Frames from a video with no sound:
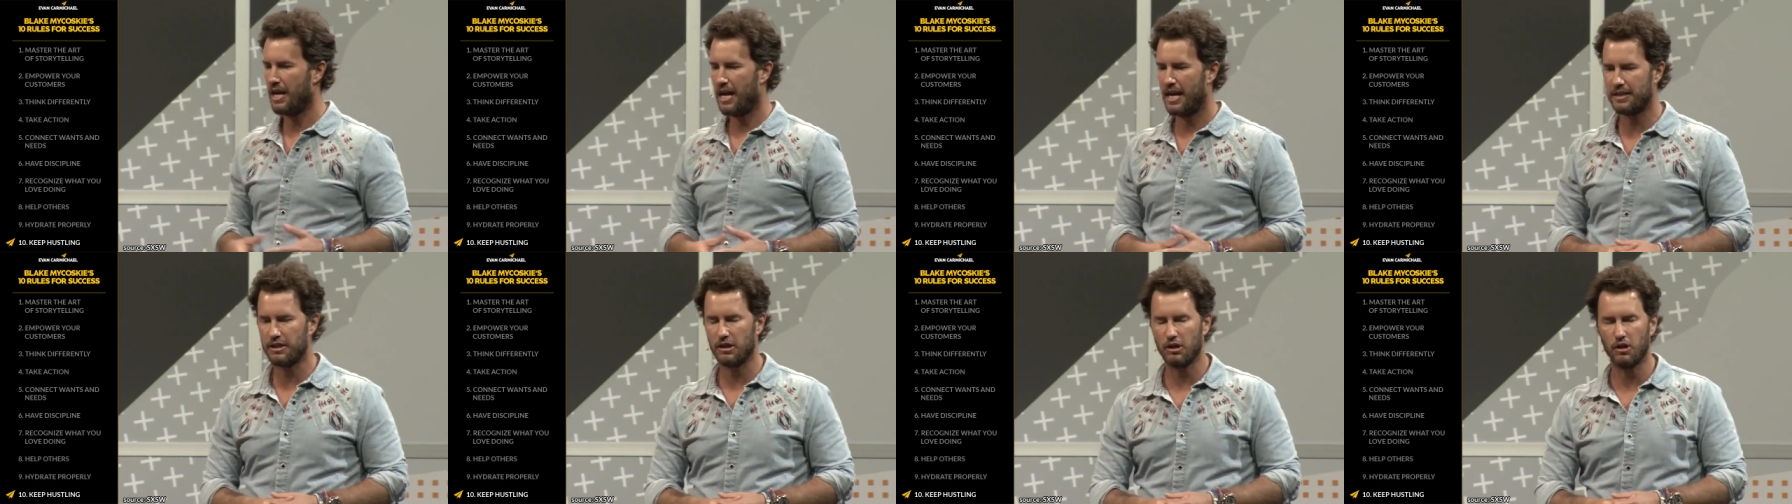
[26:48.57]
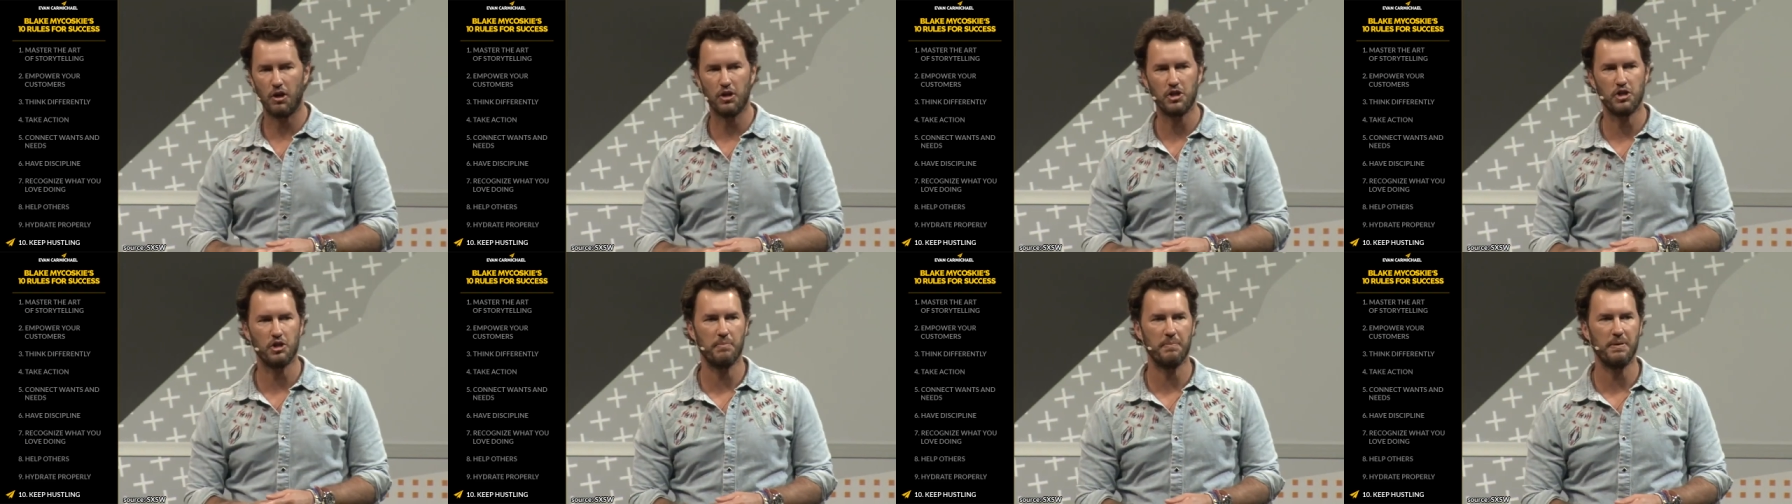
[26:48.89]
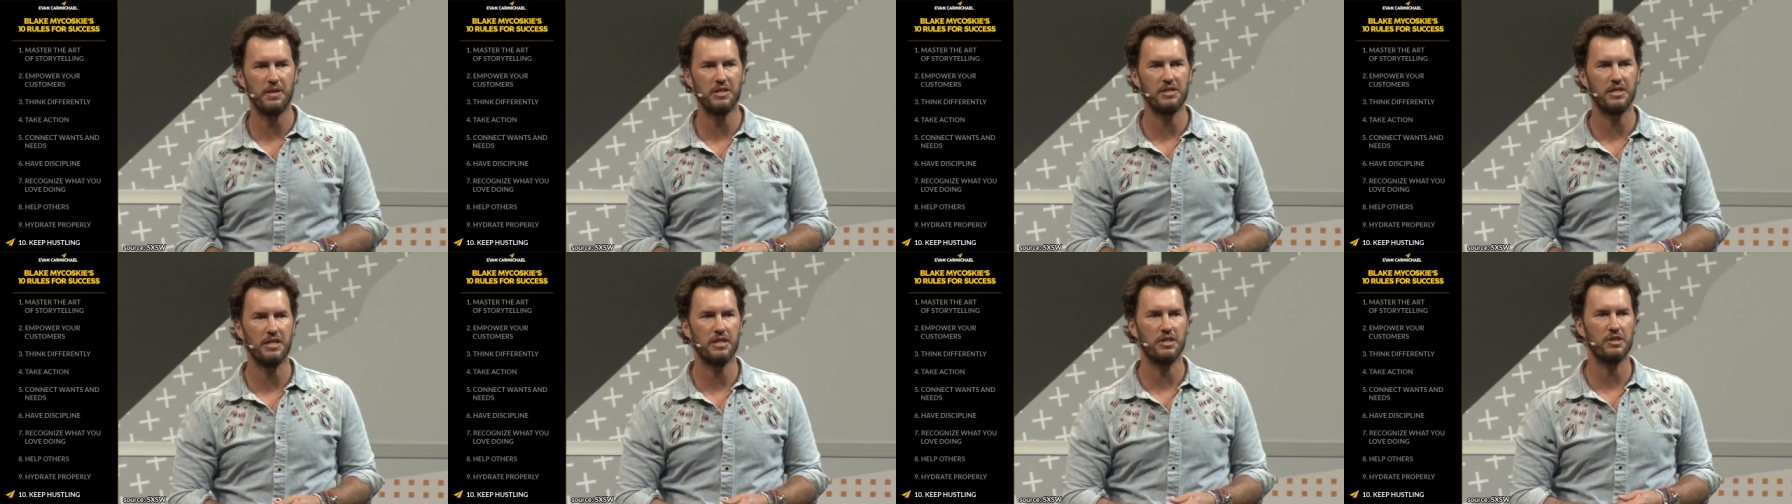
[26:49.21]
as a larger
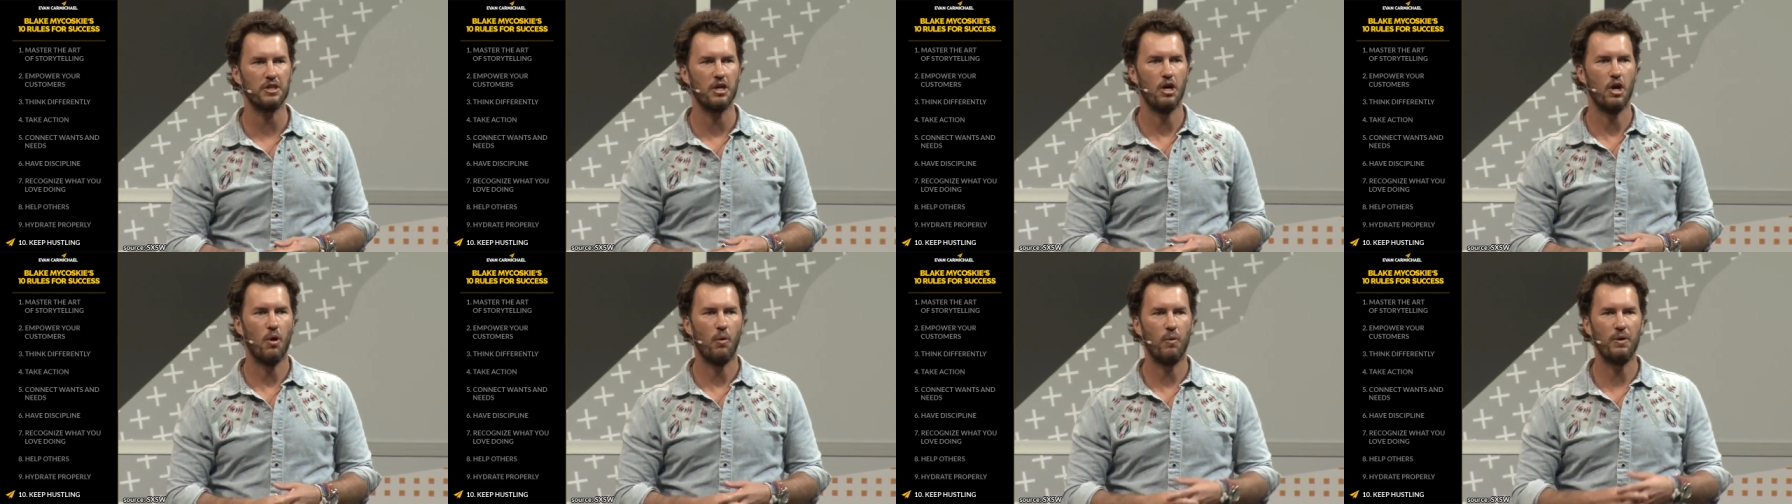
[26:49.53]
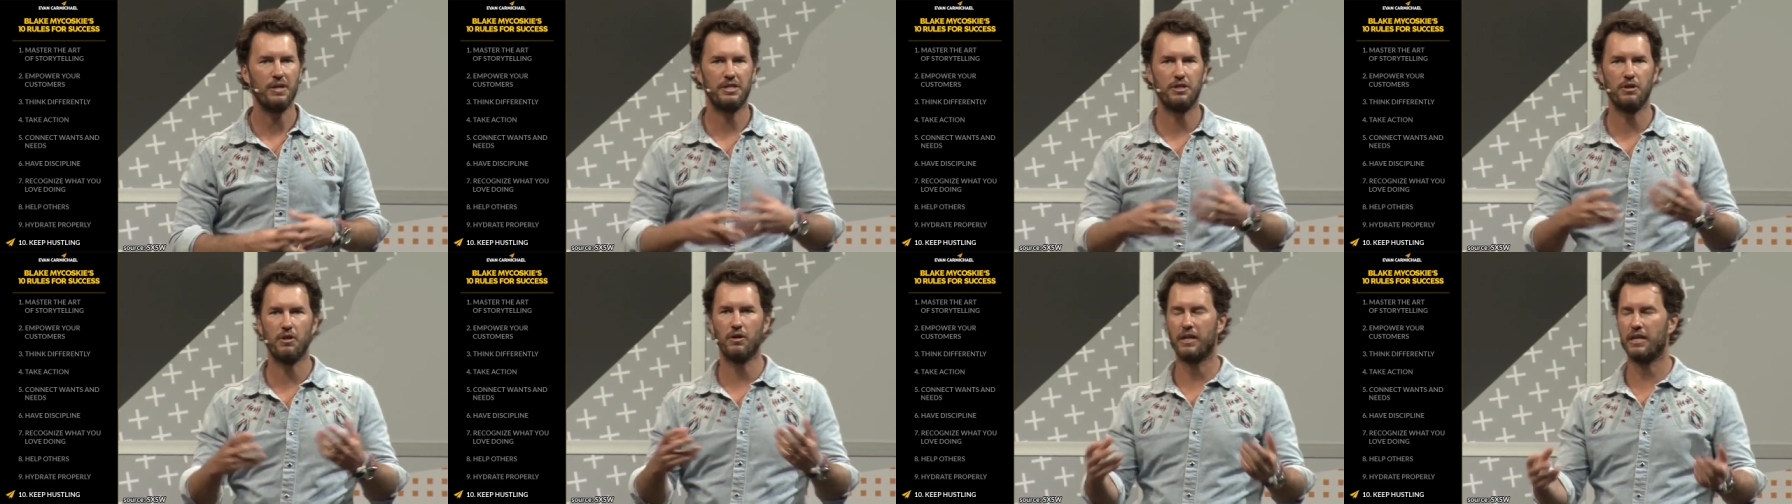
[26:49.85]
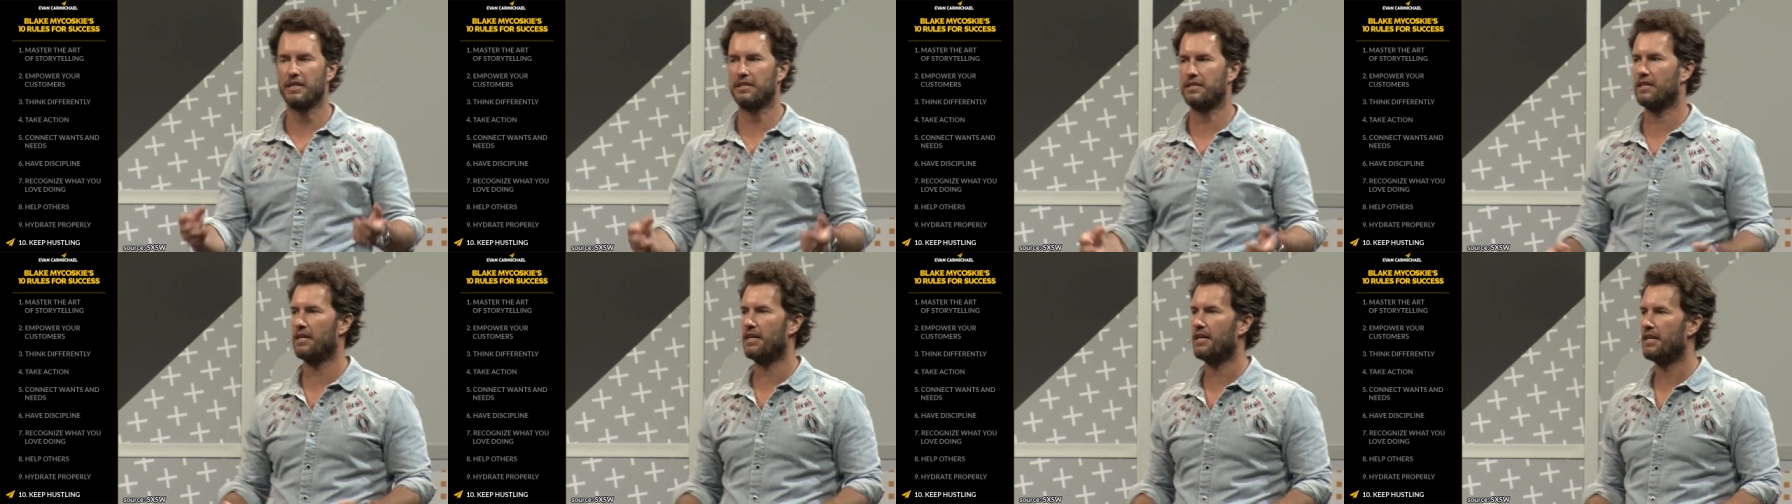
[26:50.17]
business, we still
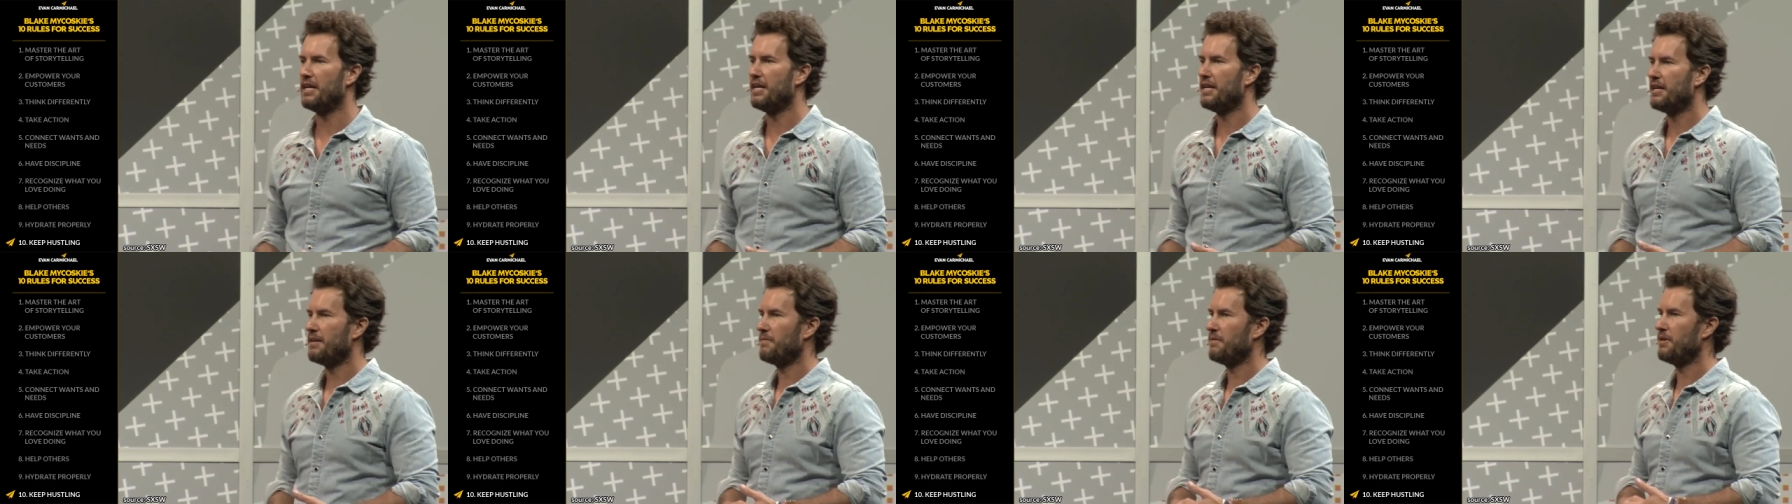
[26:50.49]
get to,